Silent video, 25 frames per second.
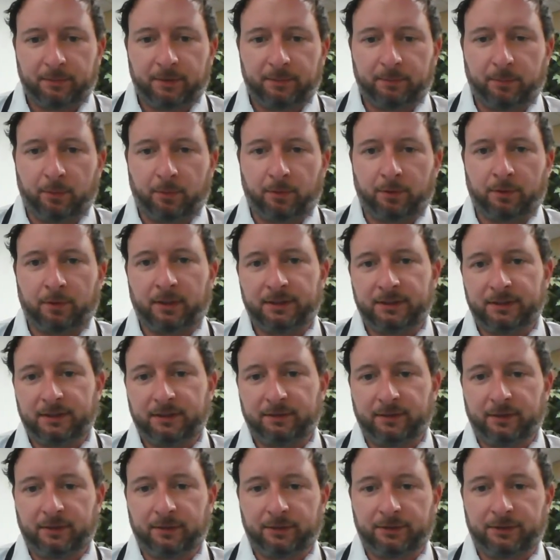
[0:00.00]
with borderline
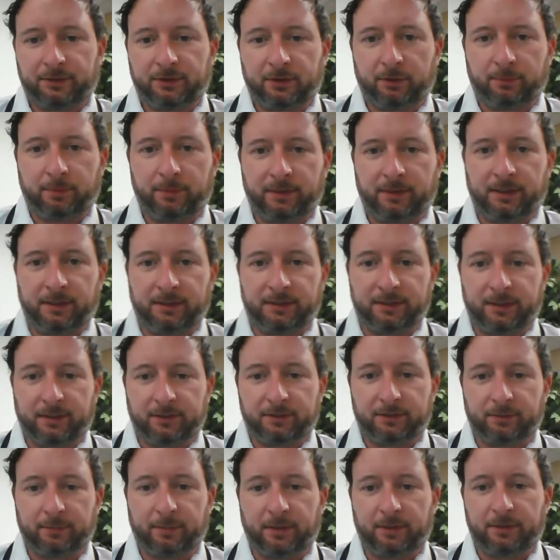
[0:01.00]
severe COPD
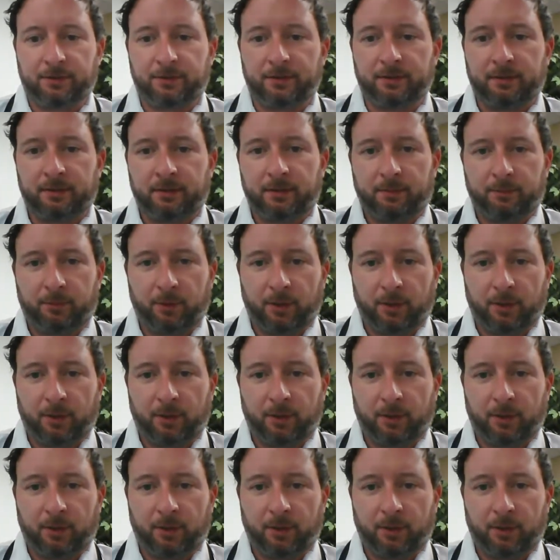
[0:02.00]
exacerbation,